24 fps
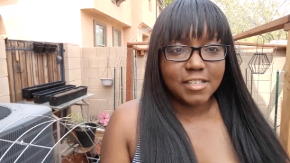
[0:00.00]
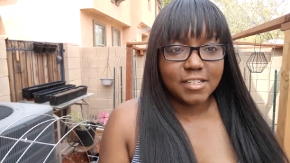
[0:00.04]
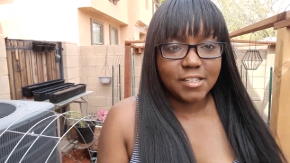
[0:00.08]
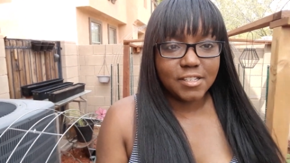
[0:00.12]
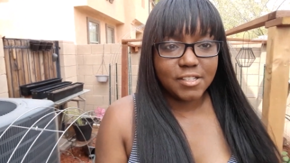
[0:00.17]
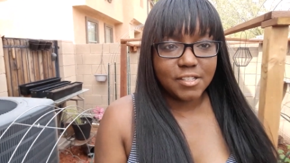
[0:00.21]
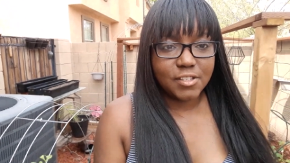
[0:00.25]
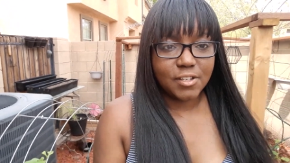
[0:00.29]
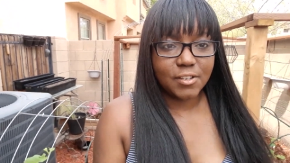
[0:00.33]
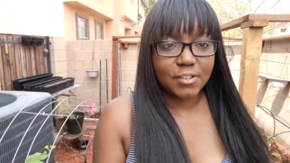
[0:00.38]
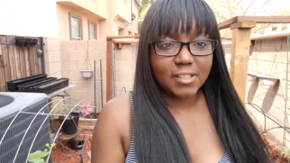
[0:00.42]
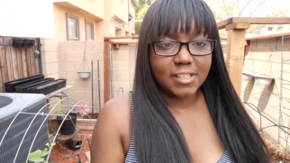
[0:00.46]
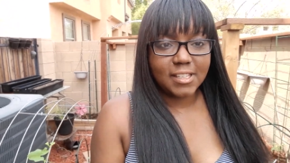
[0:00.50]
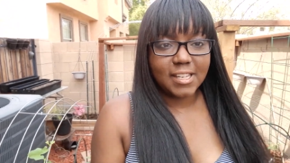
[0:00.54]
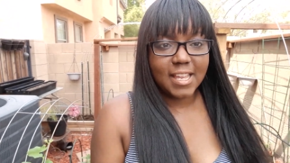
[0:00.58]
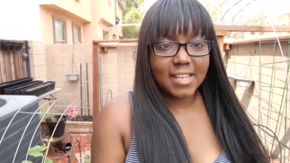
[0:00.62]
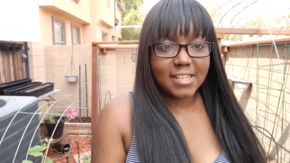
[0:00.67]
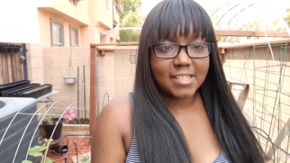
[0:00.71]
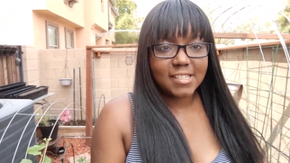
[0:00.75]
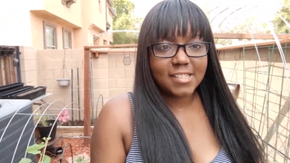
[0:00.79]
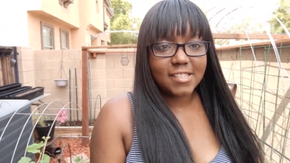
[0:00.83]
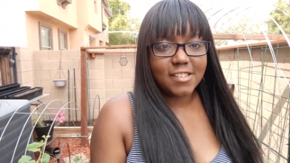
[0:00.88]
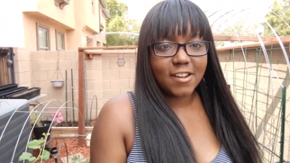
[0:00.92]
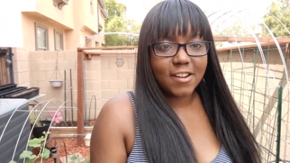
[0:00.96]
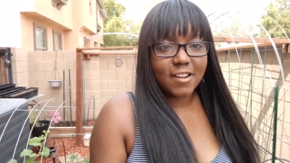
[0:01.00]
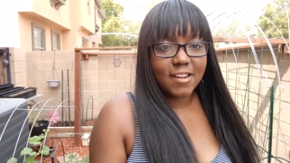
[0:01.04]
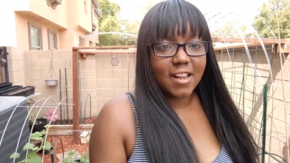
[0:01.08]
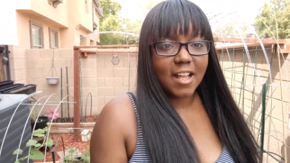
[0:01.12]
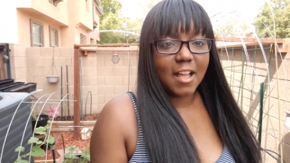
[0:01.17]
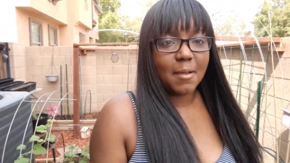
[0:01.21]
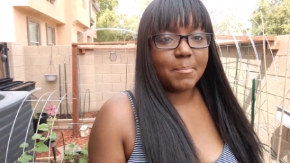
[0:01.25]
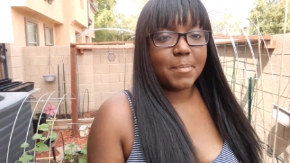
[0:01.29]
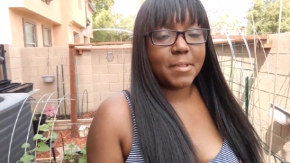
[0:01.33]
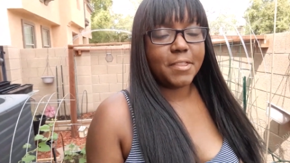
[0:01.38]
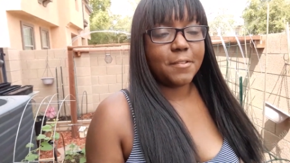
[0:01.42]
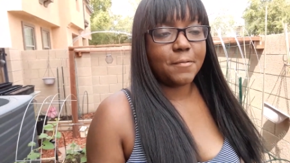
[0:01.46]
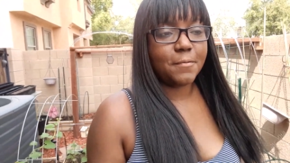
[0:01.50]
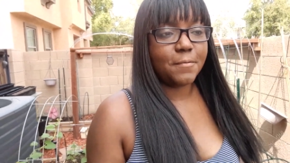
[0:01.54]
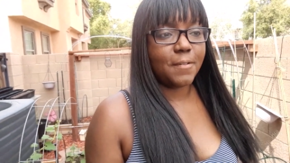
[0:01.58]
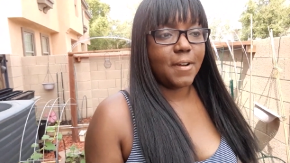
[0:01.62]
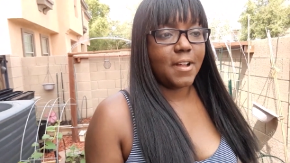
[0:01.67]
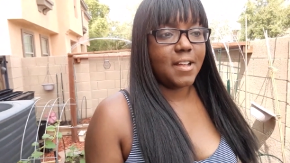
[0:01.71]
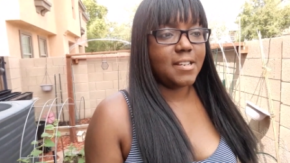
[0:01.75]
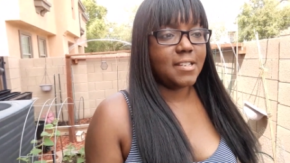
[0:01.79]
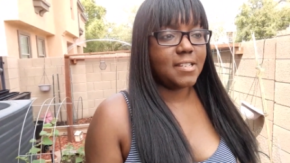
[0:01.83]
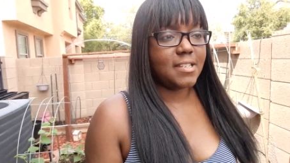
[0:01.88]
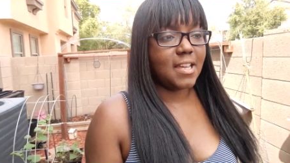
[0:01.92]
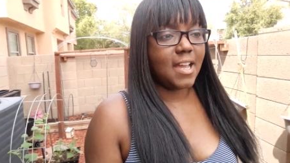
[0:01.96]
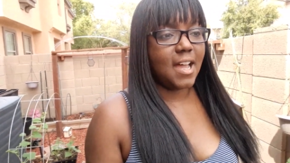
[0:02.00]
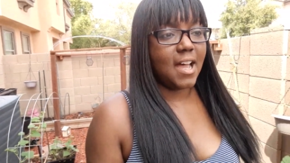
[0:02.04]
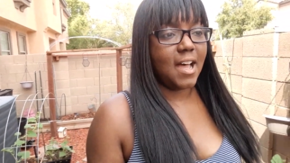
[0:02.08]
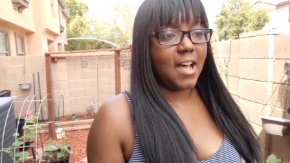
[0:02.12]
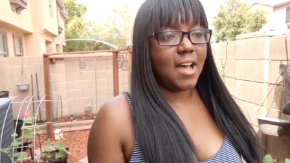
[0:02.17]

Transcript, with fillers: So let's start up at the front.